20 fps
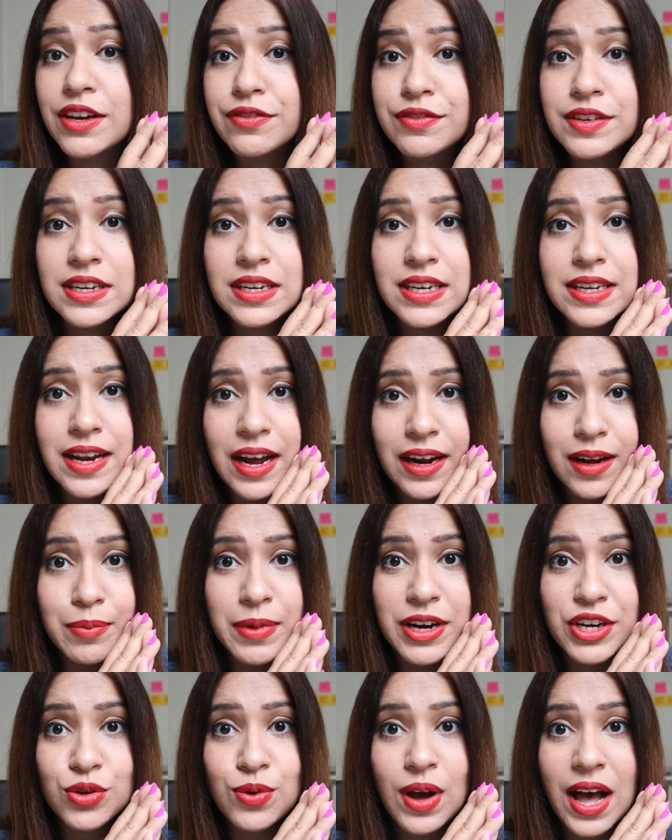definitely
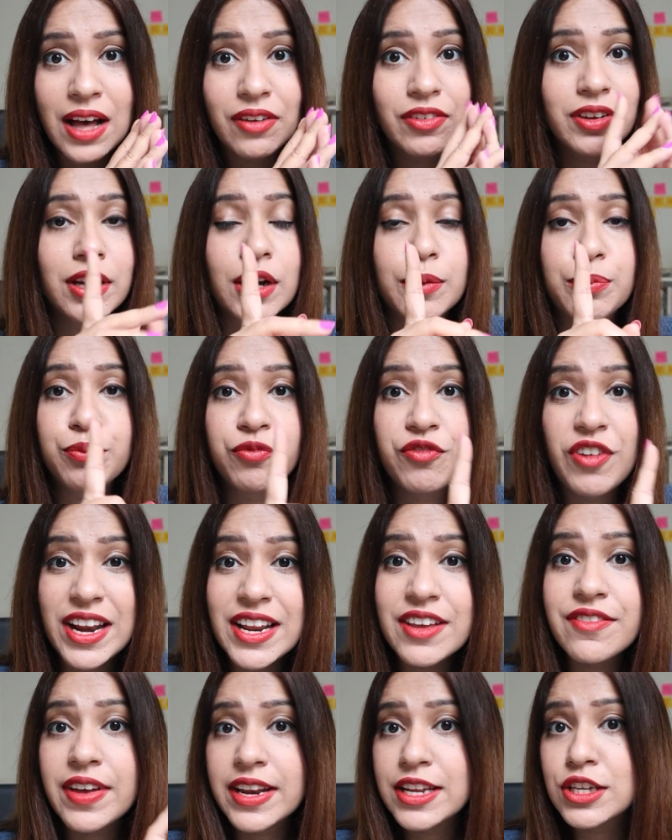recommend you having a
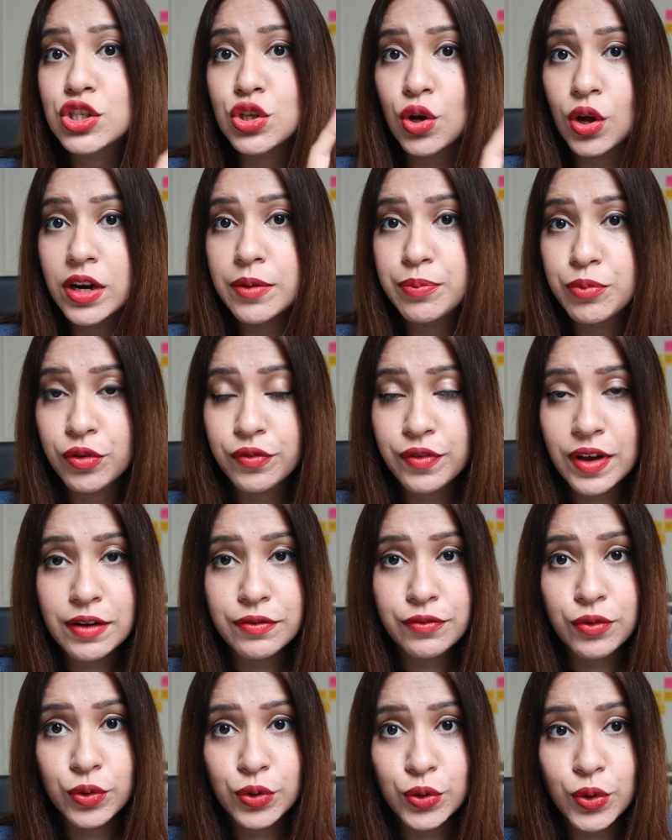very, very solid profile
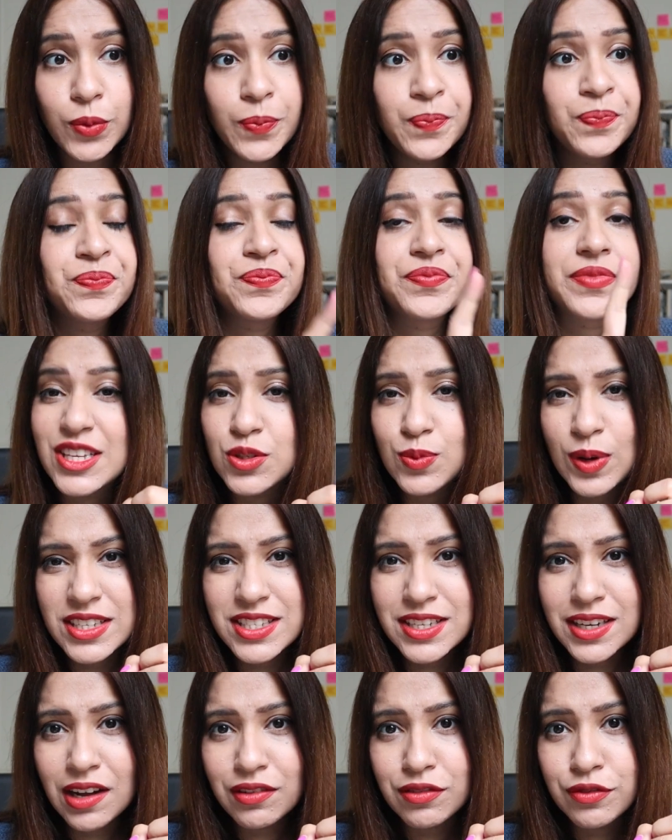photo as well
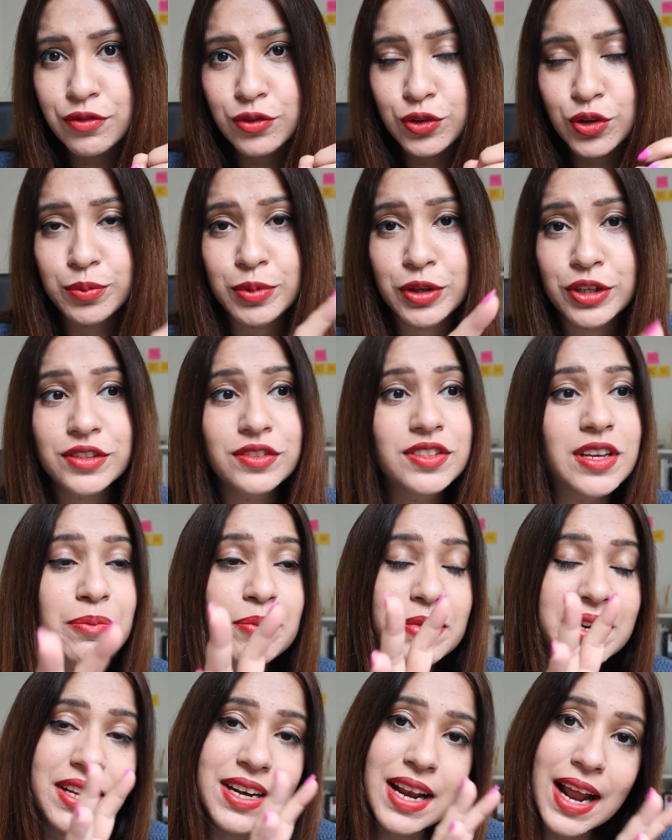as a cover photo, because
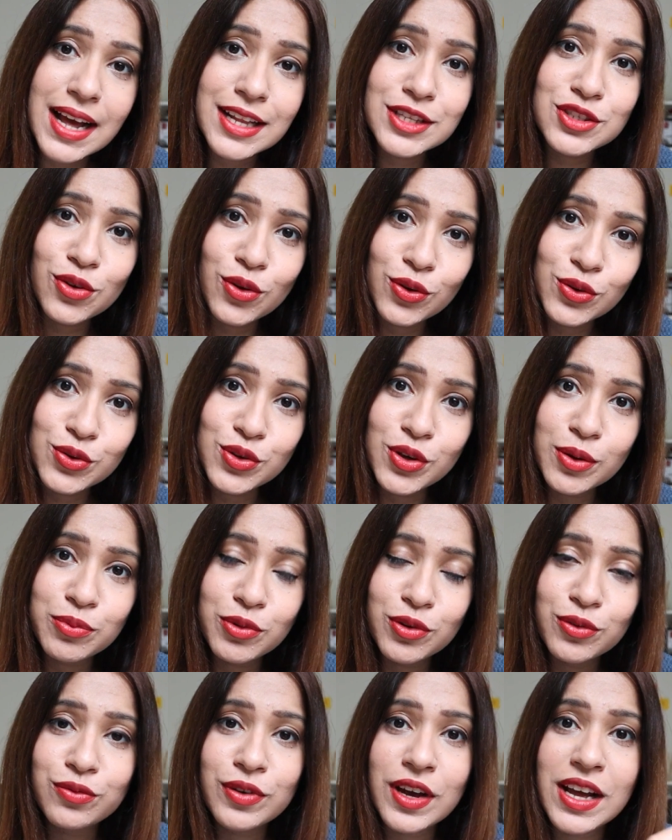somebody lands onto your
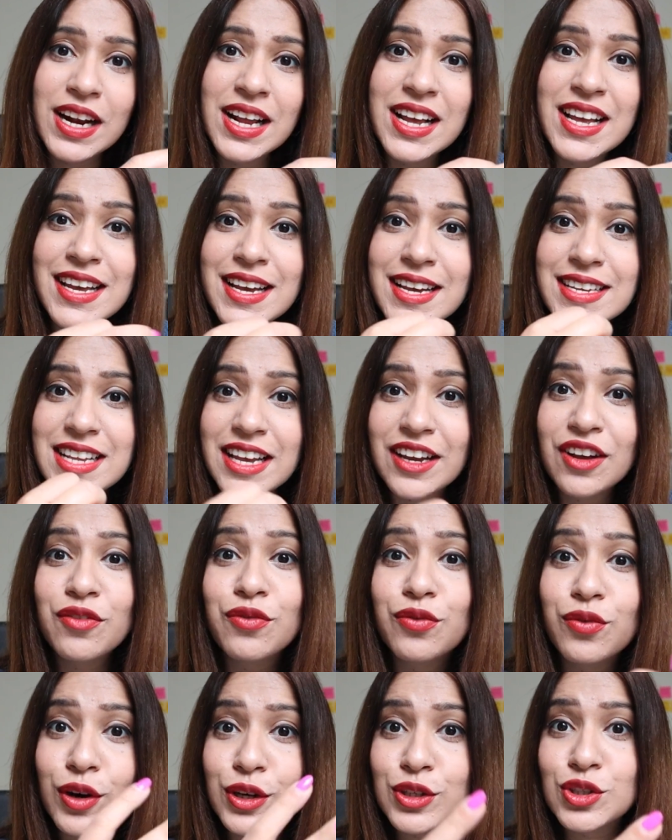profile is like a
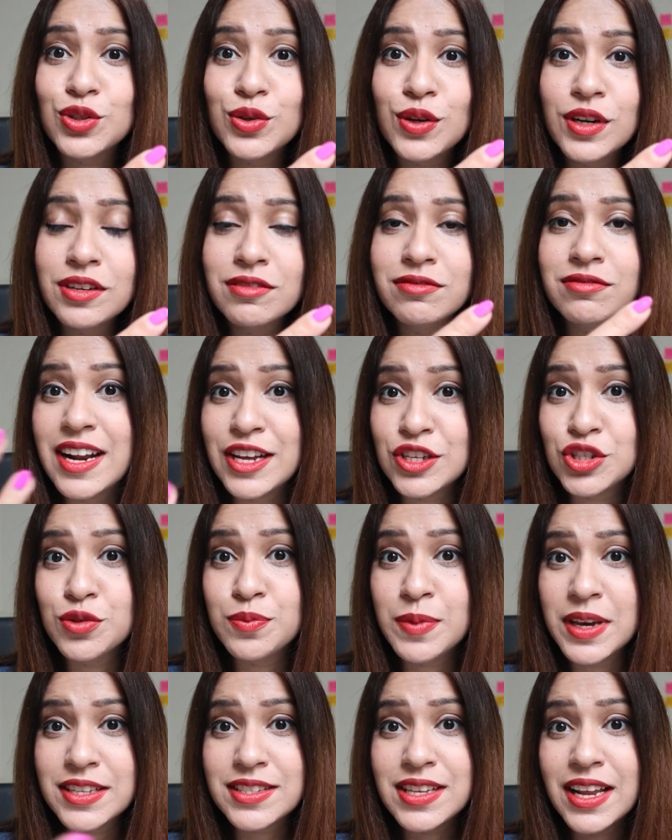virtual
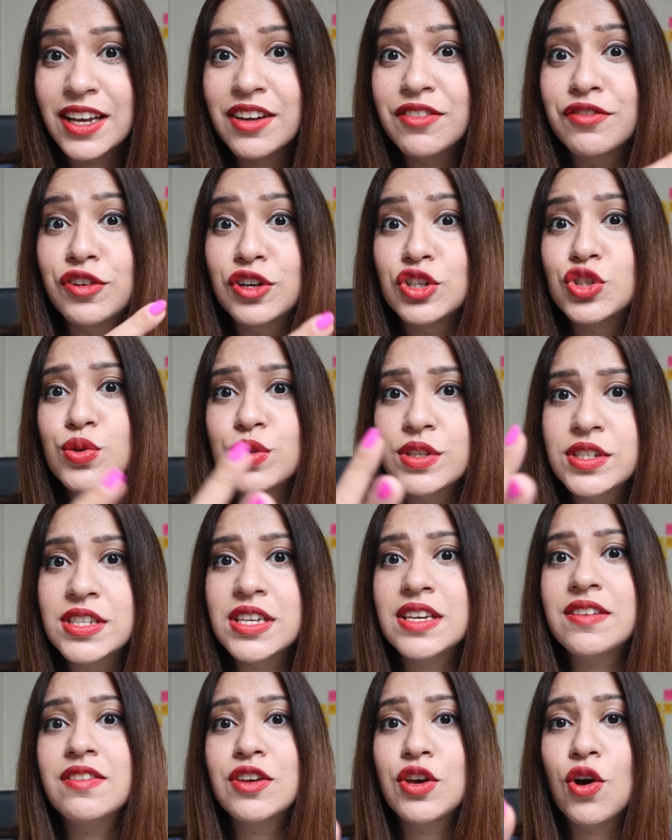resume. It's like a virtual
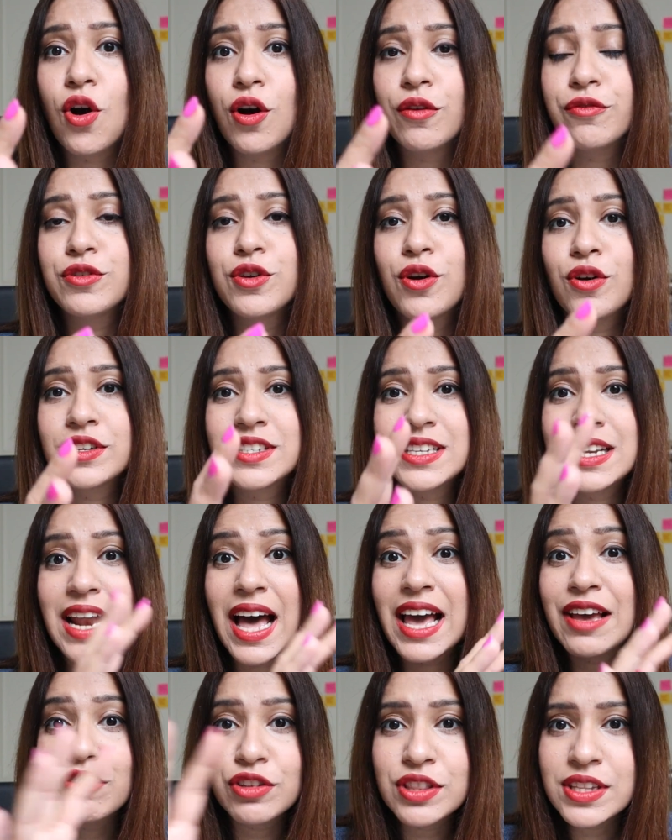CV of yours
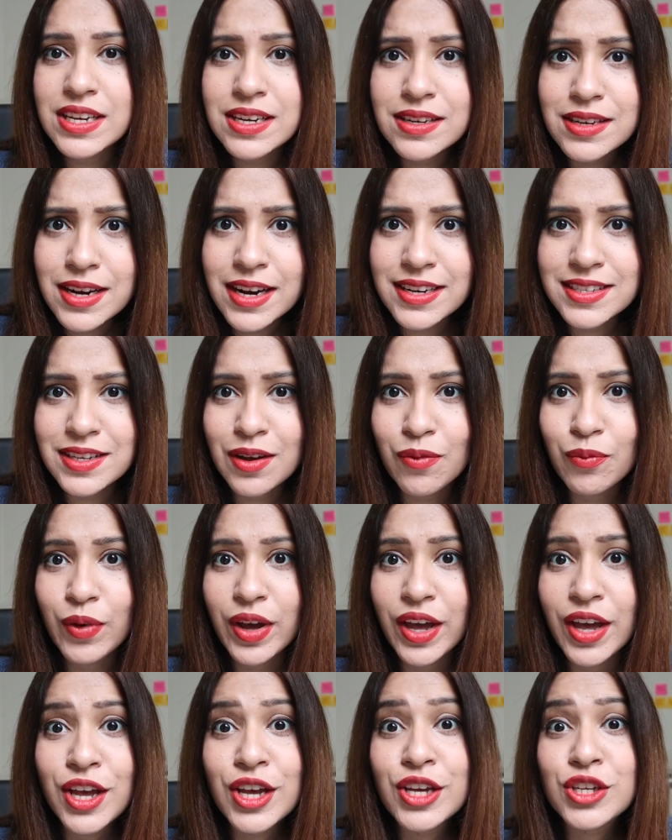live on the internet
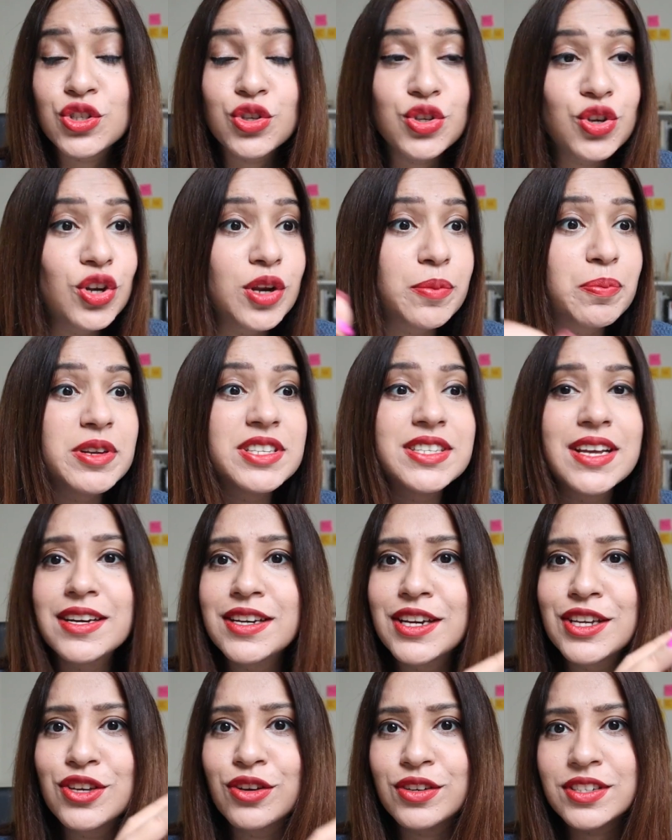somewhere. So you're
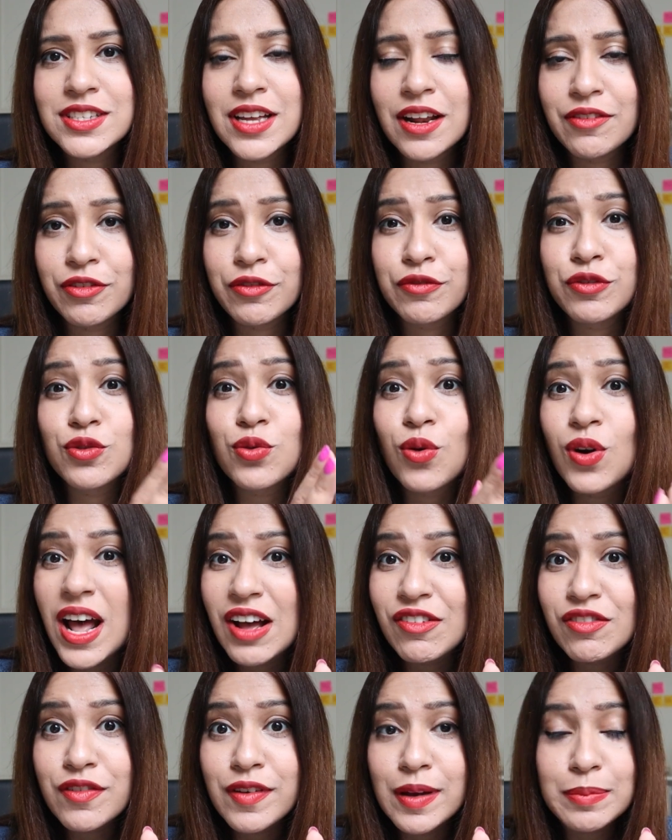representing yourself. If you don't
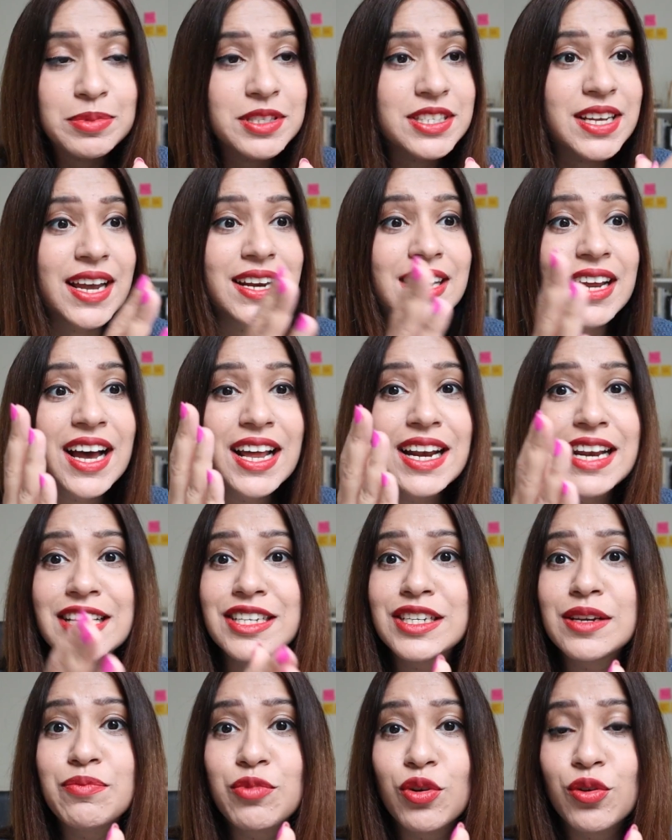have a website, a
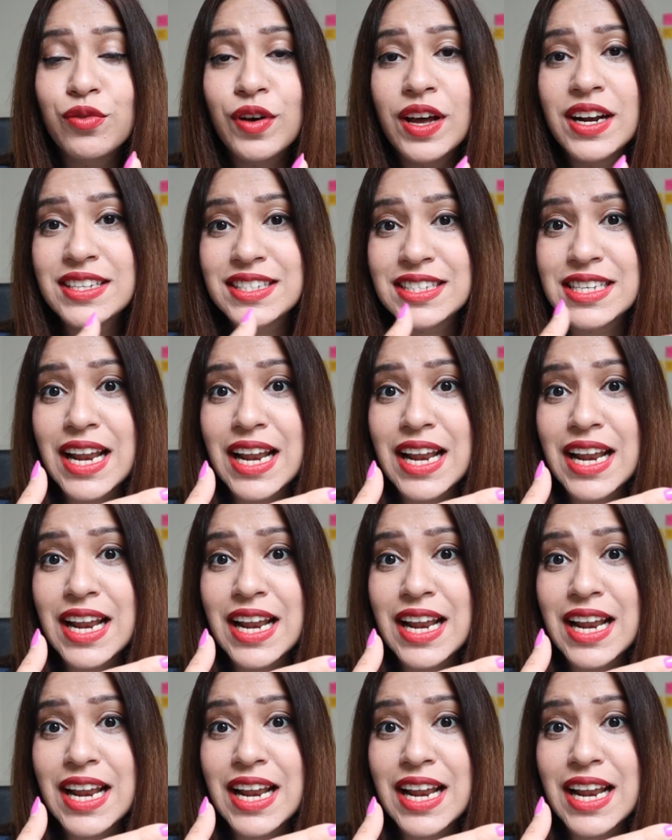LinkedIn profile is